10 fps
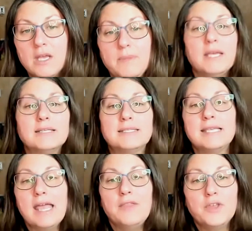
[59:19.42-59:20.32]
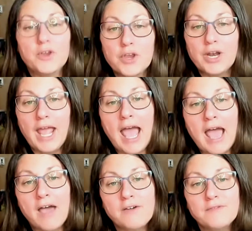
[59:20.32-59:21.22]
Because again, they're going to
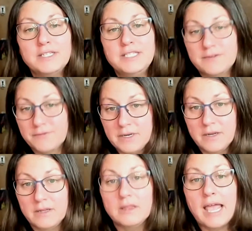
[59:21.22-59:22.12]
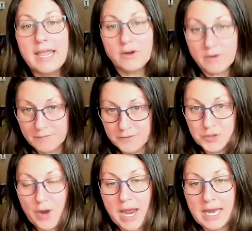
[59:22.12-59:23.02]
have a different layer of
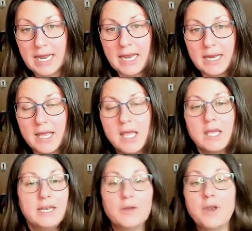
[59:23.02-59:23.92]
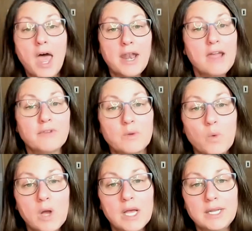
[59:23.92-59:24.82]
training. Now, not
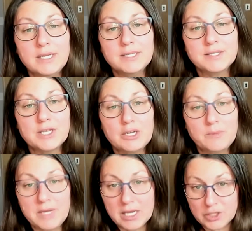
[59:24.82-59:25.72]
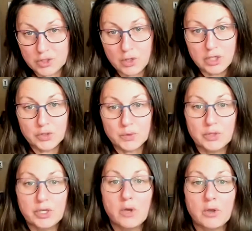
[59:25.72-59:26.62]
everyone is going to be a
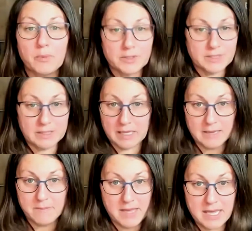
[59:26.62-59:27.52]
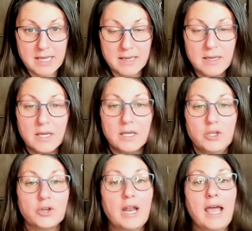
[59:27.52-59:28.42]
structural yoga person like me.
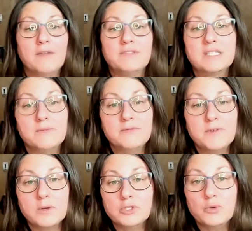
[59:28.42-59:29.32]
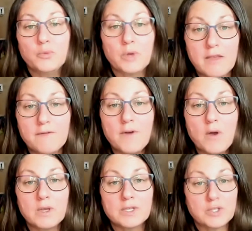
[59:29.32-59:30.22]
You're going to have some folks who really
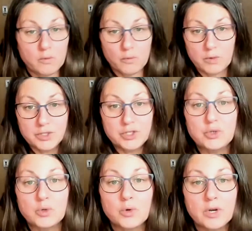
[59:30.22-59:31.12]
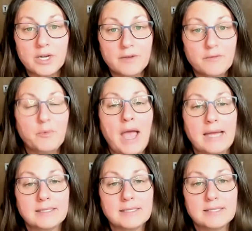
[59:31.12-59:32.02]
focus on restorative
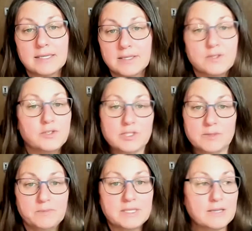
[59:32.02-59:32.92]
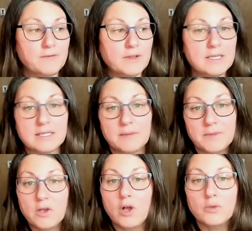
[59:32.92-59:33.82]
practices. There's specifically
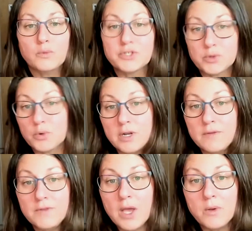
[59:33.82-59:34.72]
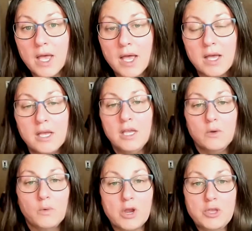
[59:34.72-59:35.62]
something called restorative yoga,
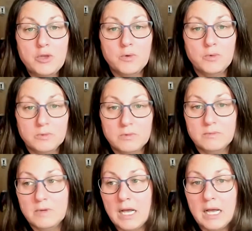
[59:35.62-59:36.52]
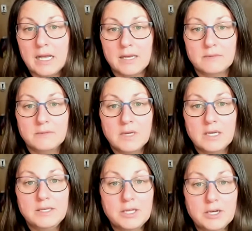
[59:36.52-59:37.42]
where you
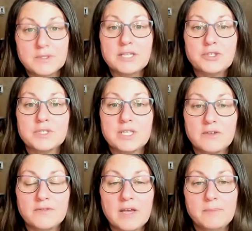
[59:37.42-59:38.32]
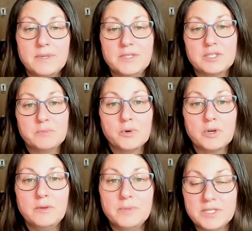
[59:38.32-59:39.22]
set yourself up in
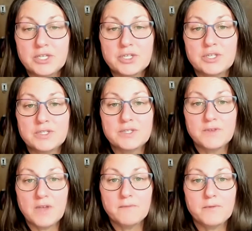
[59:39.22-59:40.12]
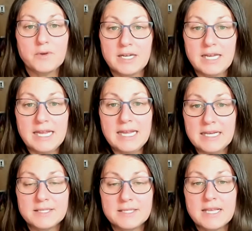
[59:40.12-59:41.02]
supported positions of comfort and
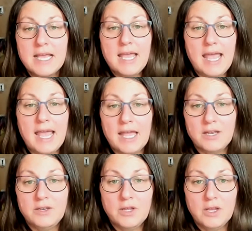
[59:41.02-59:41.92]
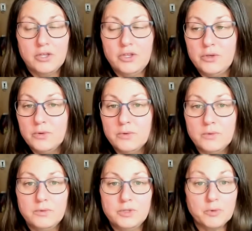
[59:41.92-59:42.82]
ease, and
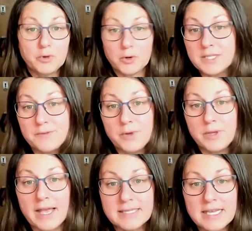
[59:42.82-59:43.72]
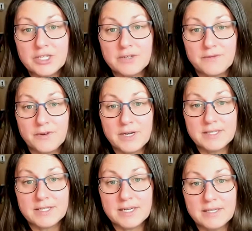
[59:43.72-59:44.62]
you do progressive relaxation, for
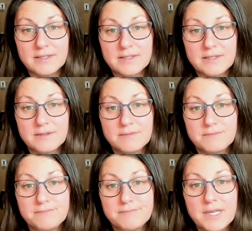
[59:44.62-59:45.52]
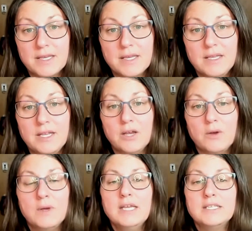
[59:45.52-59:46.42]
instance.
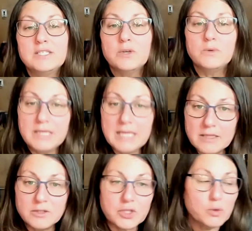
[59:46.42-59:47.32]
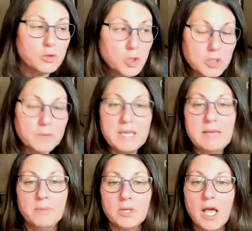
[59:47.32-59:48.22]
So look
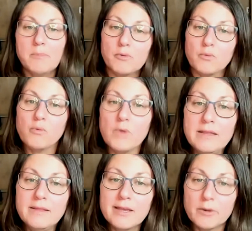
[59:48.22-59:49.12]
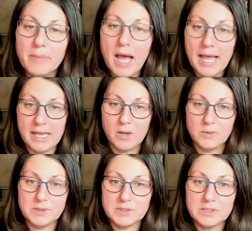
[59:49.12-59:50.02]
people up, read their
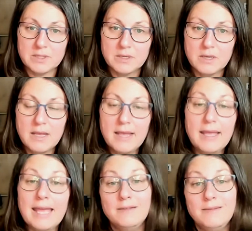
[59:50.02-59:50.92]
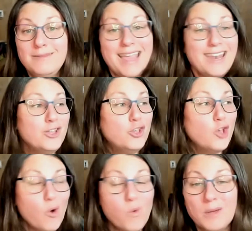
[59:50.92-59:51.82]
bios, and then
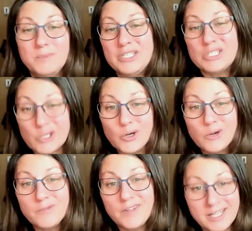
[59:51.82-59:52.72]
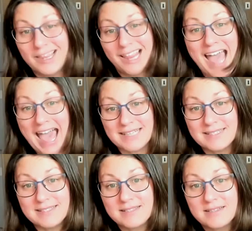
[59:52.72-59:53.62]
go observe a
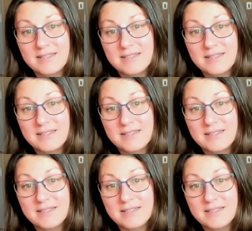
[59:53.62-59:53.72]
class.